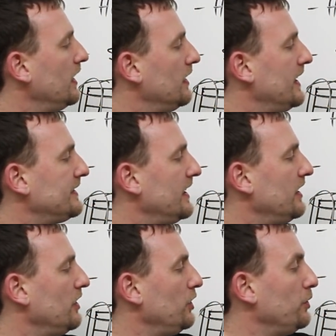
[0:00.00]
Let's
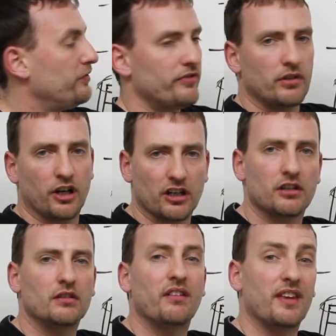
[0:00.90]
say you've
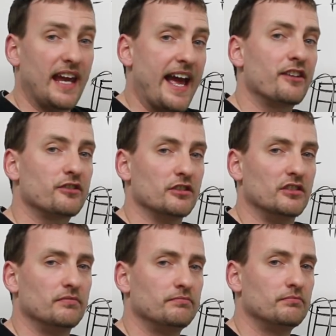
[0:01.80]
heard the
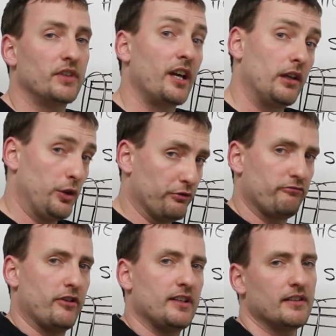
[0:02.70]
answer. You've
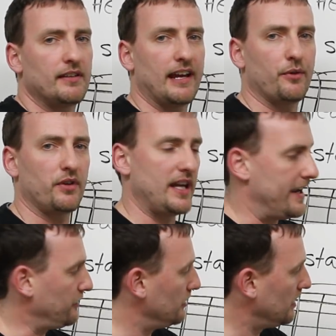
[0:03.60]
written down the
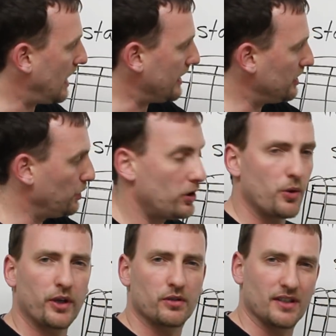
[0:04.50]
answer. Are you
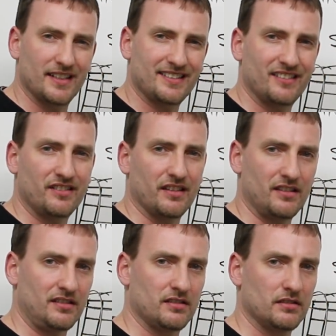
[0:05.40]
going to listen to
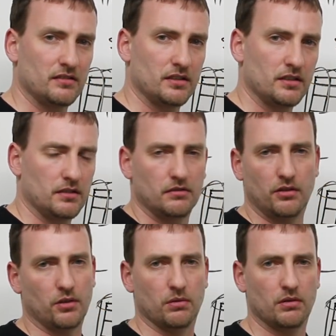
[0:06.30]
this?
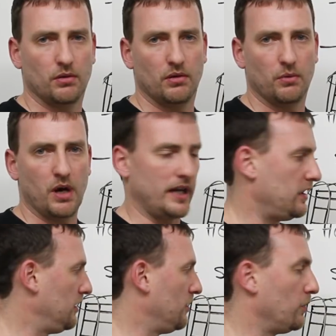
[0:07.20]
No. Why?
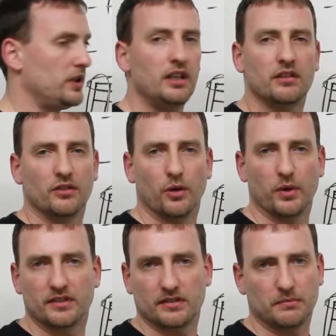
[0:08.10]
You don't need to know
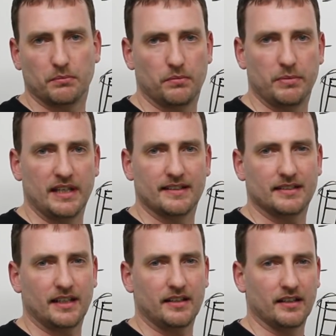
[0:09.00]
what's being
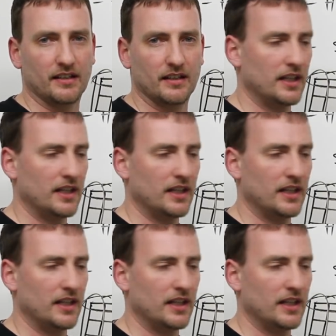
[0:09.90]
said here.